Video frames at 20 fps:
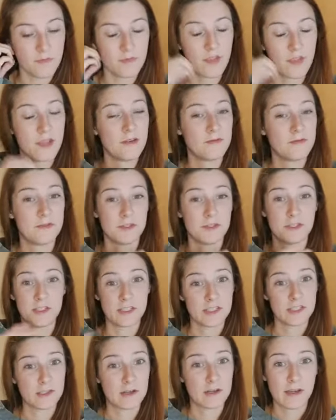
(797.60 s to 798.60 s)
if you're
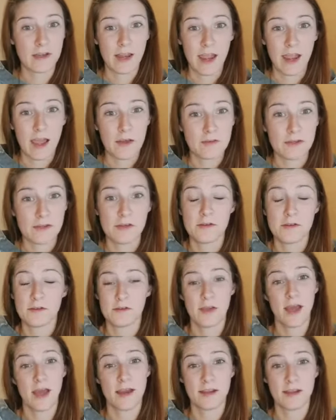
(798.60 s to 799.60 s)
just starting out and you don't
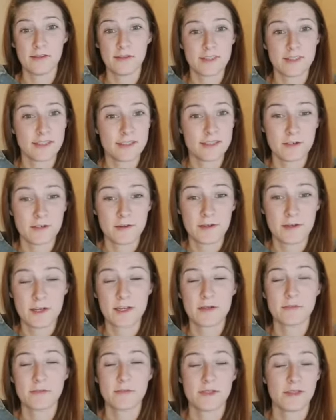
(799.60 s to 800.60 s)
know how to use
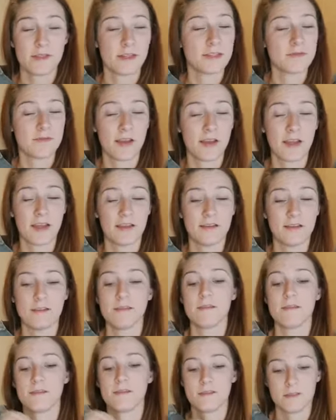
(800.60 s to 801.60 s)
Instagram, that's fine.
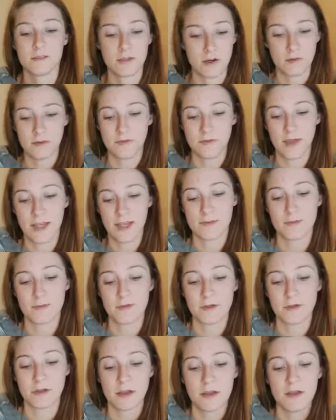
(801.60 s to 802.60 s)
Start with
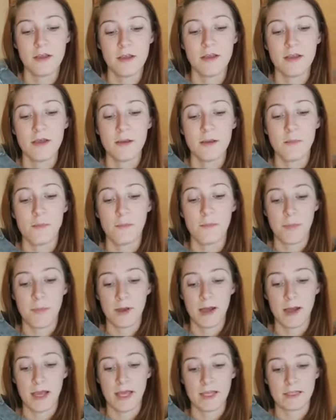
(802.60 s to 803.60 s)
Facebook.
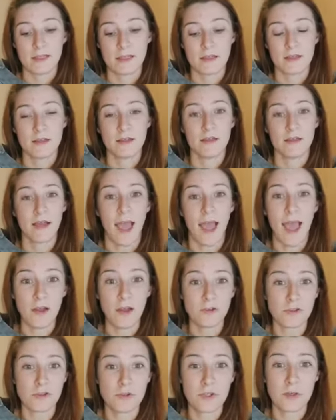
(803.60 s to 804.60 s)
But
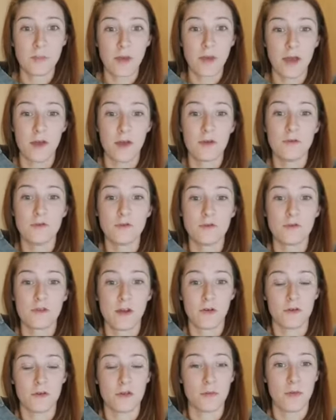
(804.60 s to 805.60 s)
actually post
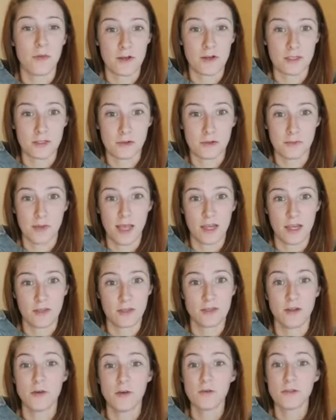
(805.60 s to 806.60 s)
on your personal
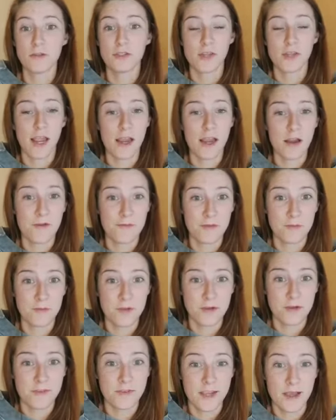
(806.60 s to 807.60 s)
page. Don't share from
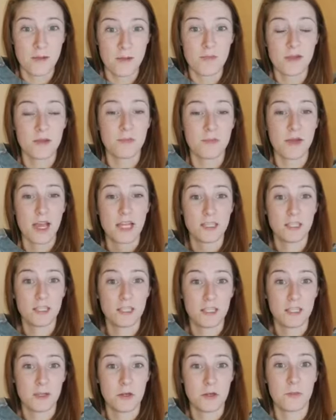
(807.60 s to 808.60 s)
your VIP page
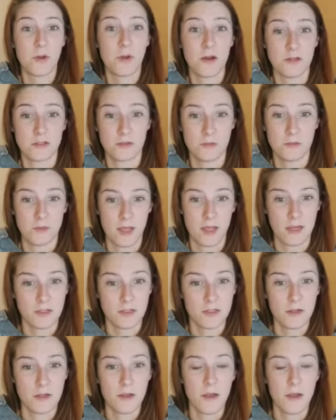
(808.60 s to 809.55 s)
to your personal page.